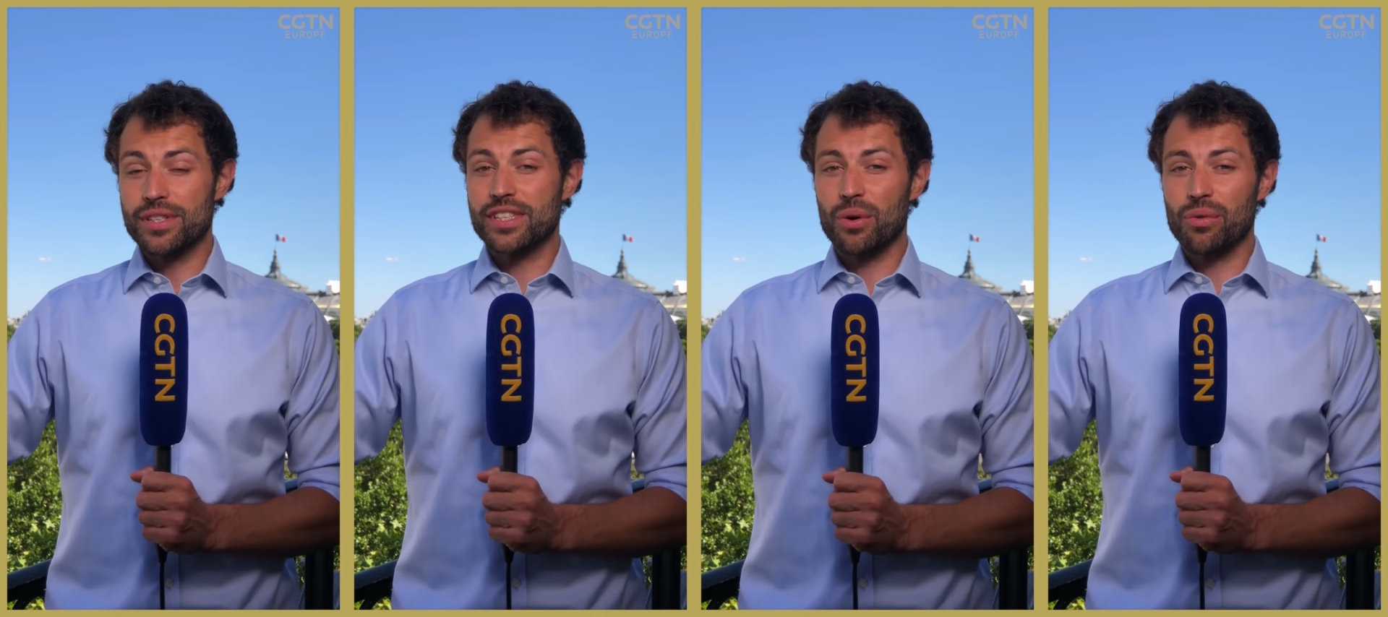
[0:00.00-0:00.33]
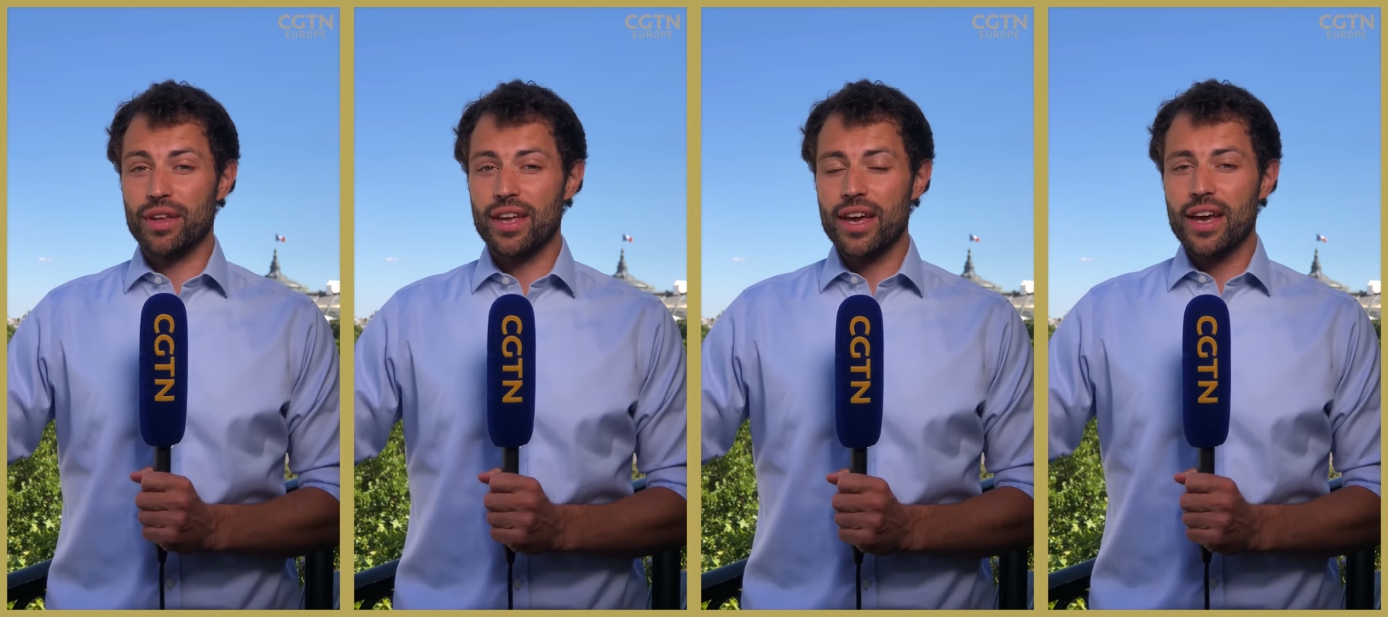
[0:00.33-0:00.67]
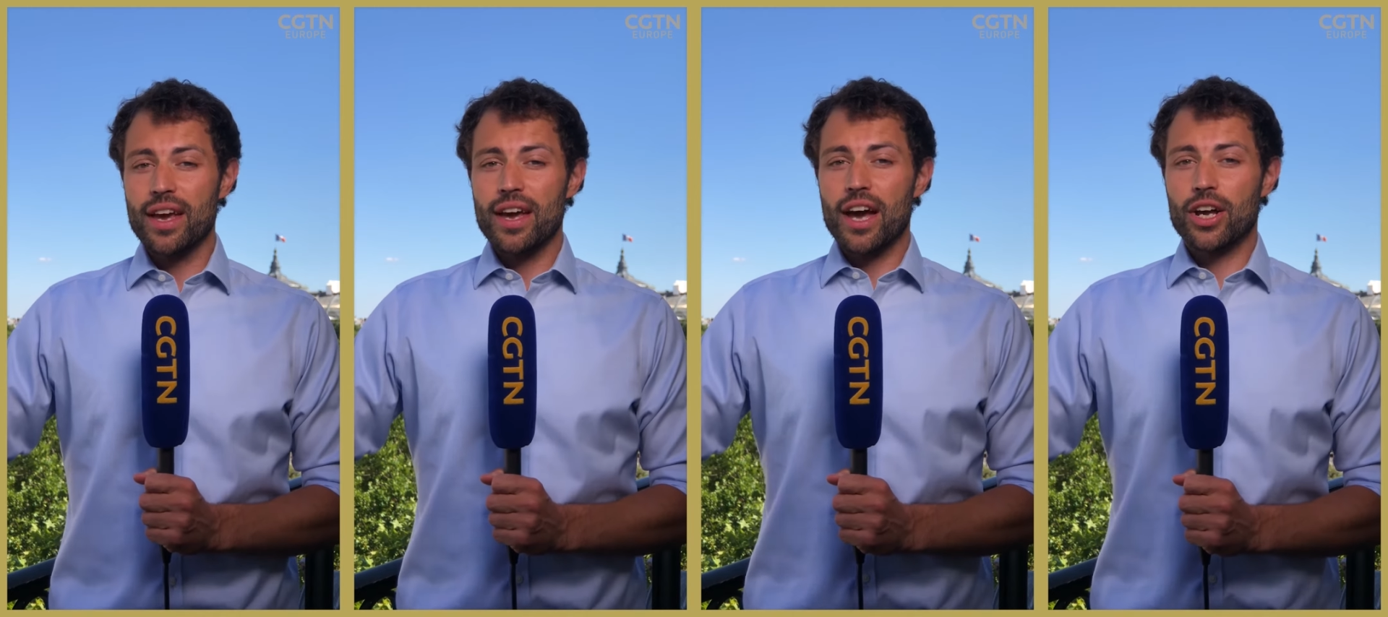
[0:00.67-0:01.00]
still the
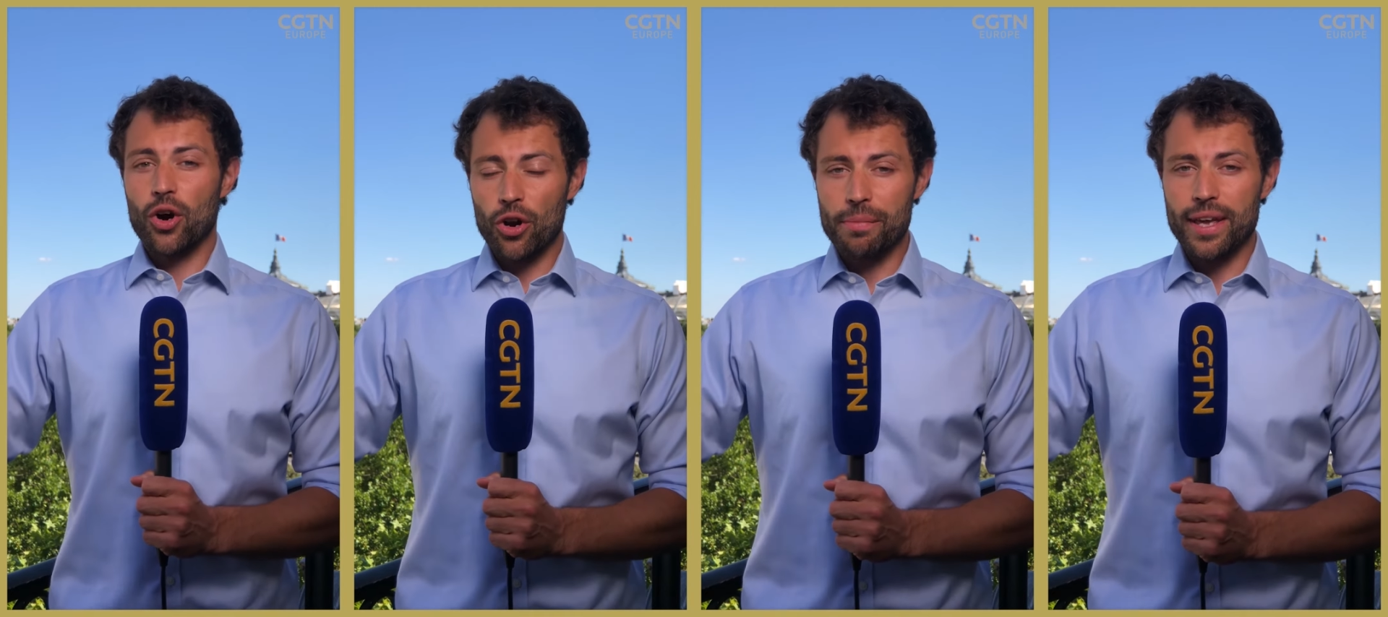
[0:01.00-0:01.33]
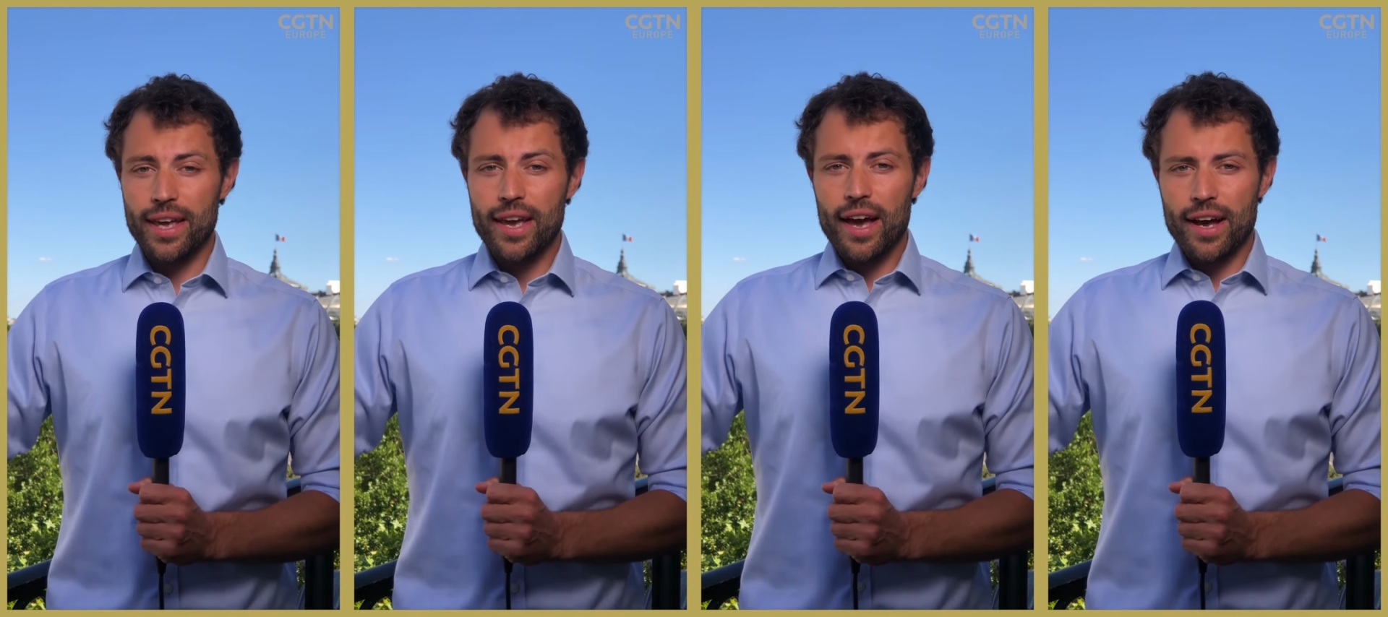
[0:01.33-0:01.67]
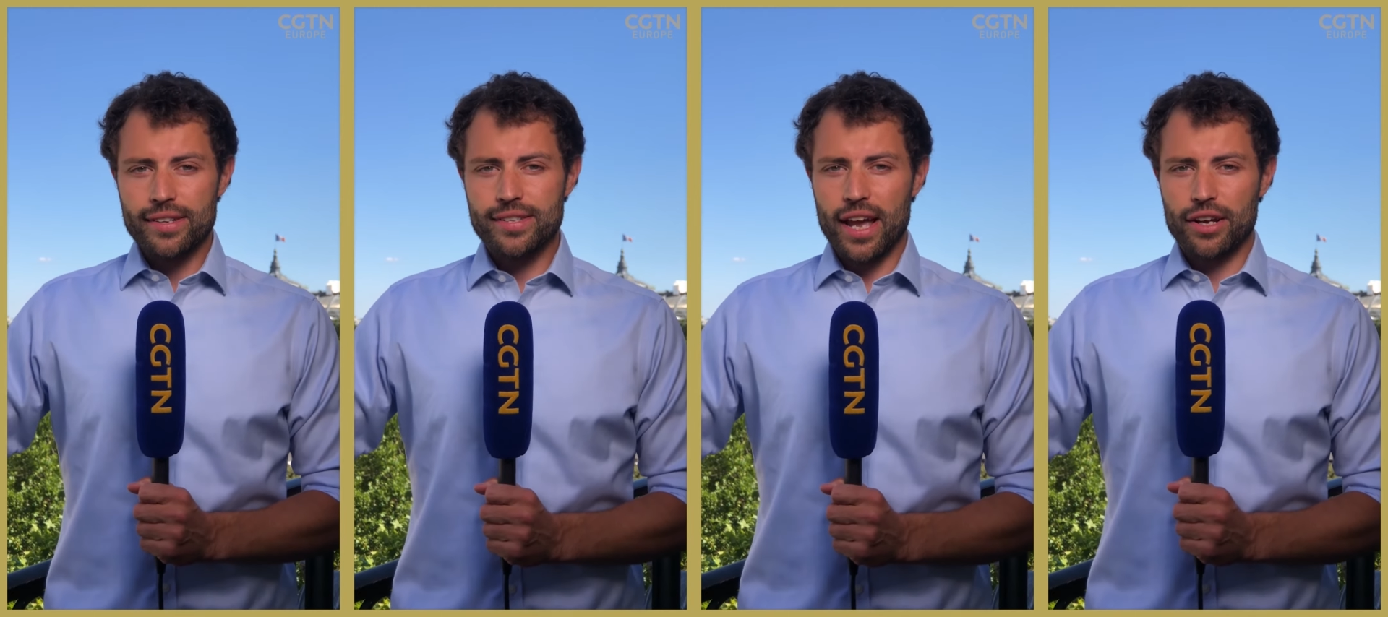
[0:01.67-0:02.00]
economy
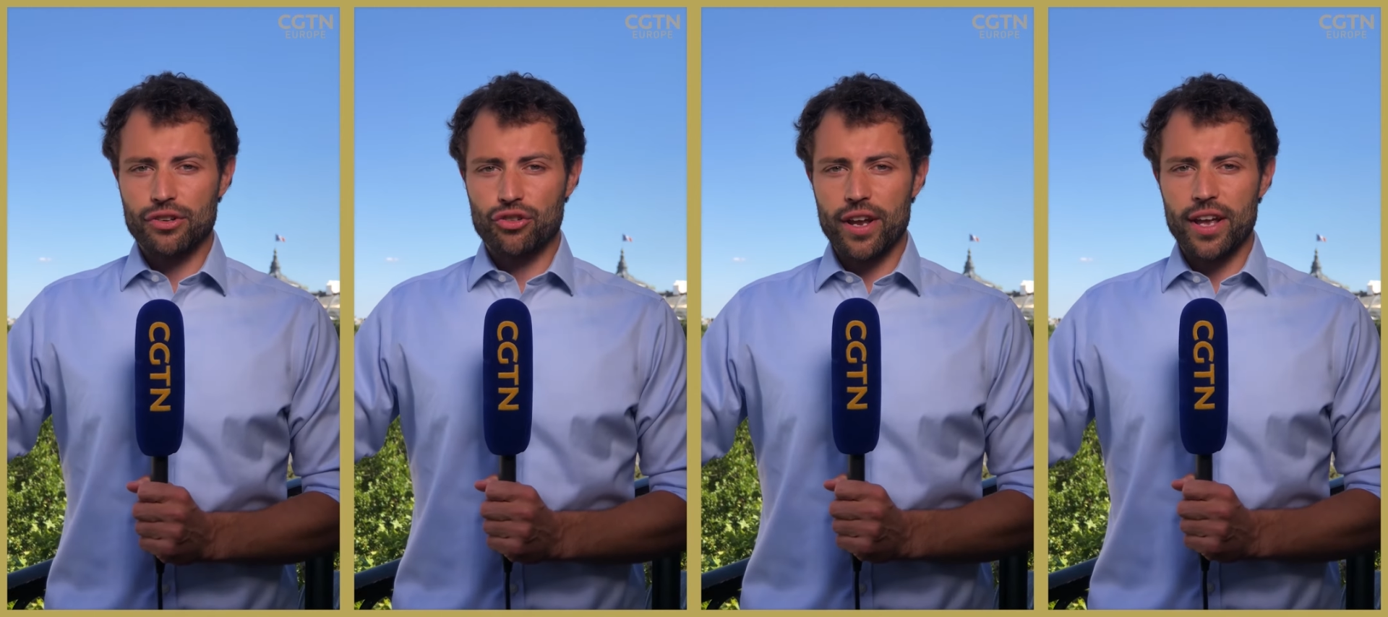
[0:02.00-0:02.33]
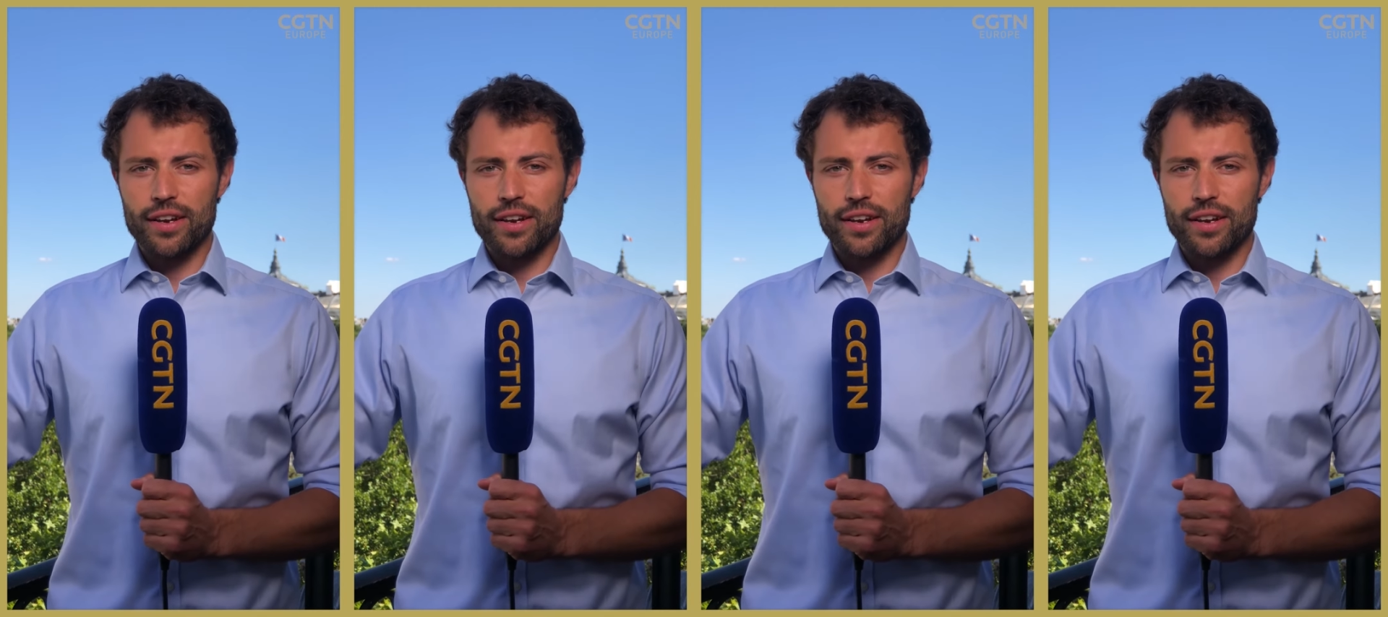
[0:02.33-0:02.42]
secretary.